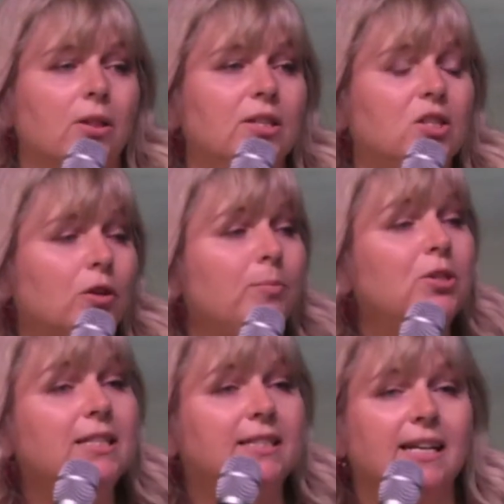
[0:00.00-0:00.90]
The
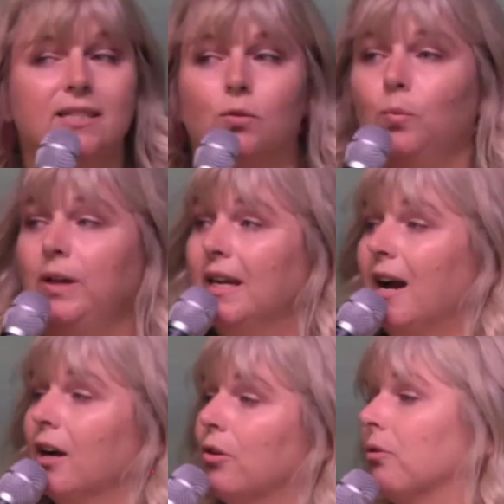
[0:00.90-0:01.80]
scripture says that we
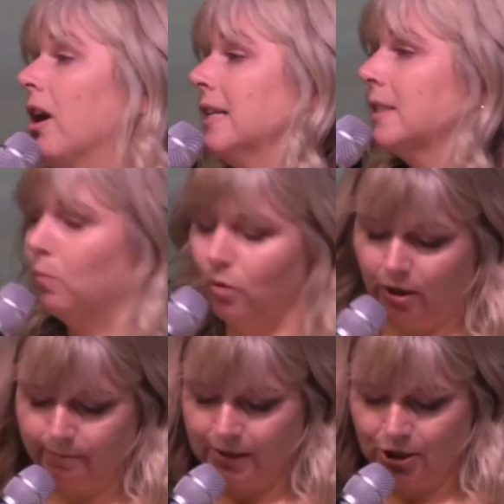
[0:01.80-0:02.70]
are Christ's
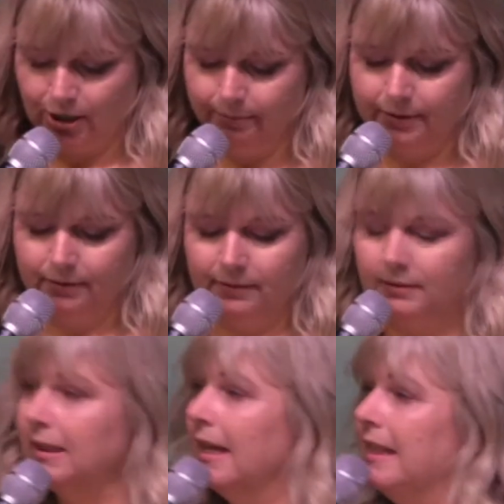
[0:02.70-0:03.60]
workmanship.
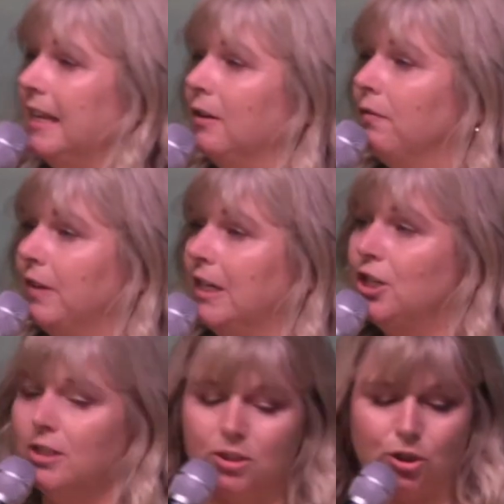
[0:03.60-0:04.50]
That in
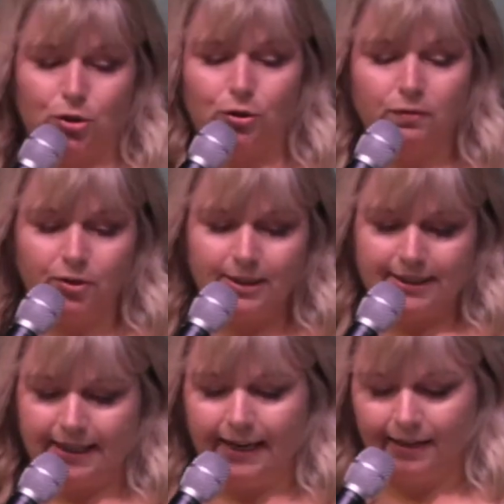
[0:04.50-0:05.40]
Ephesians two
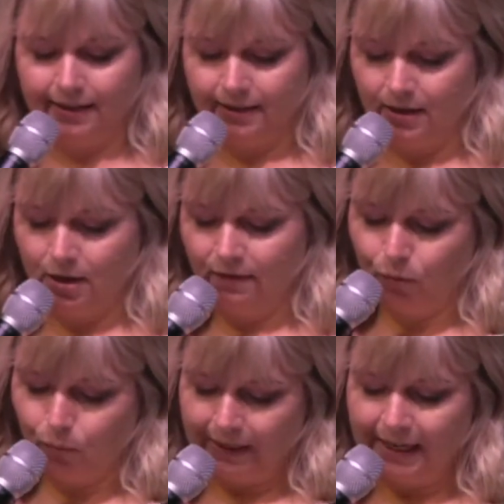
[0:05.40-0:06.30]
verse ten, for
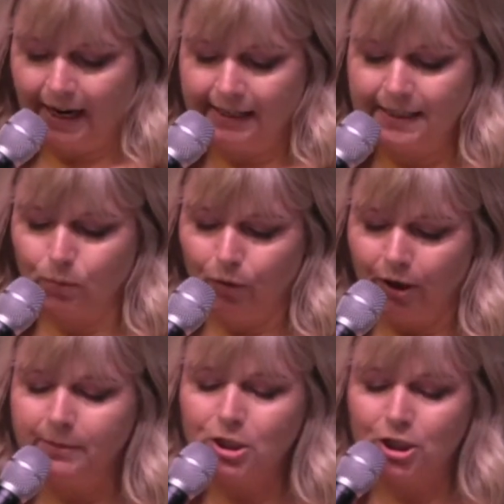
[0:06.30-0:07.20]
we are his
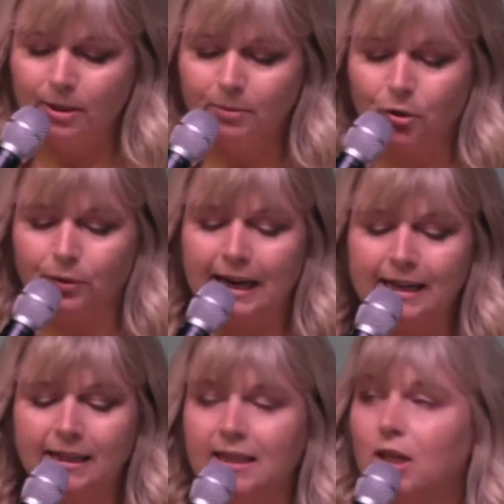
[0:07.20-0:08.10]
workmanship
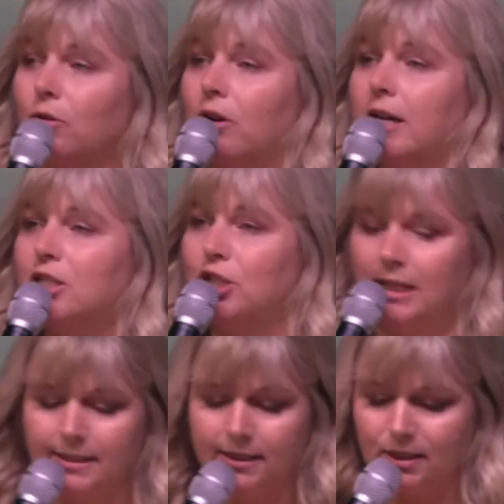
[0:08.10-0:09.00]
created in Christ
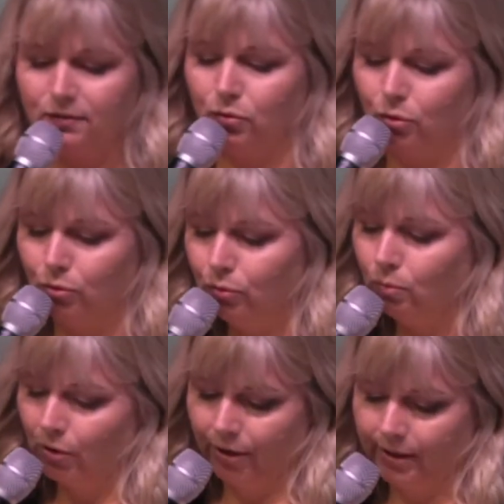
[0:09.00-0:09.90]
Jesus for good
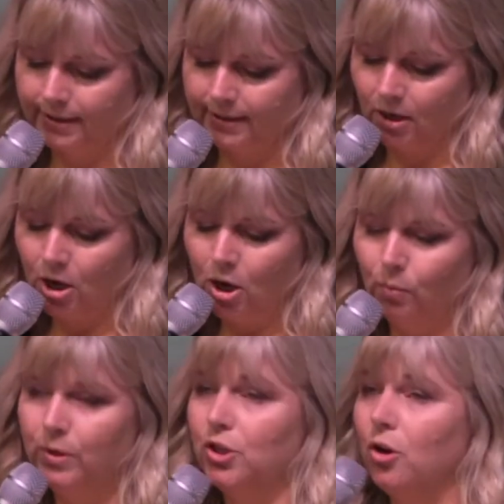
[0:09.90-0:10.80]
works,
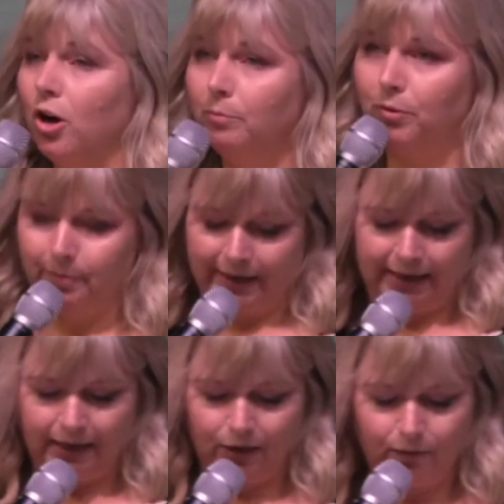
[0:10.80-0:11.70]
which God
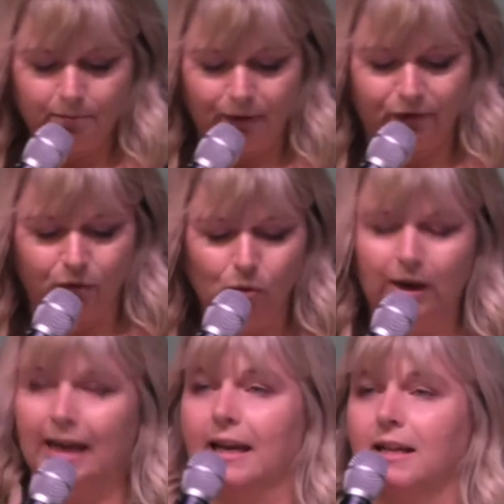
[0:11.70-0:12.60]
prepared
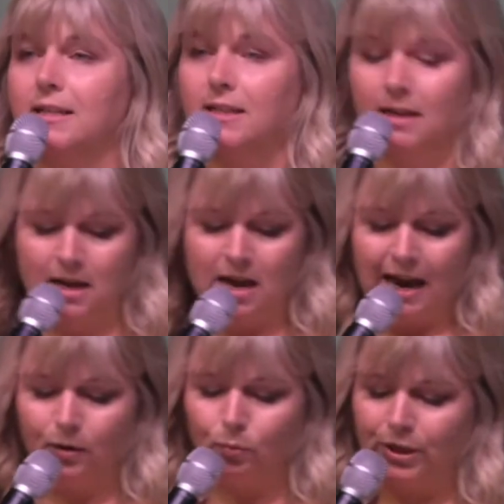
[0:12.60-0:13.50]
beforehand,
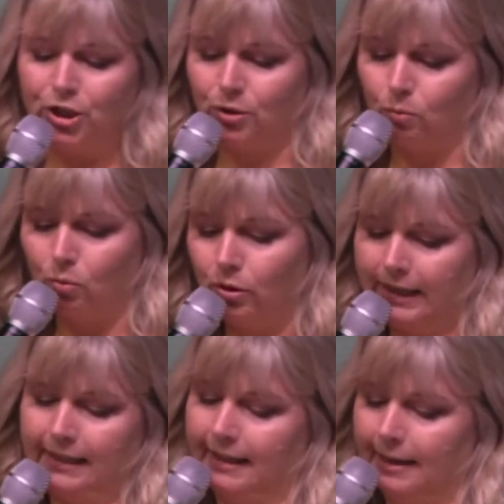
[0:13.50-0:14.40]
and we should
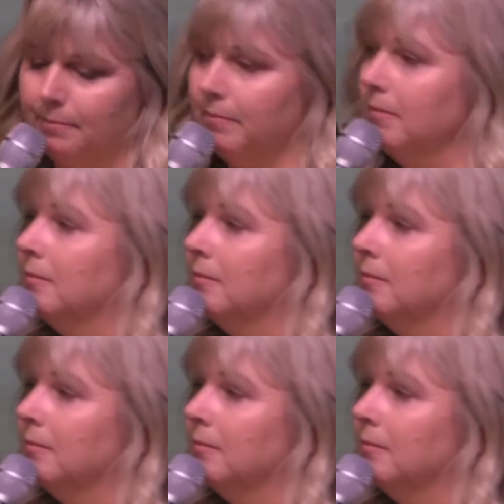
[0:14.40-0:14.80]
walk in them.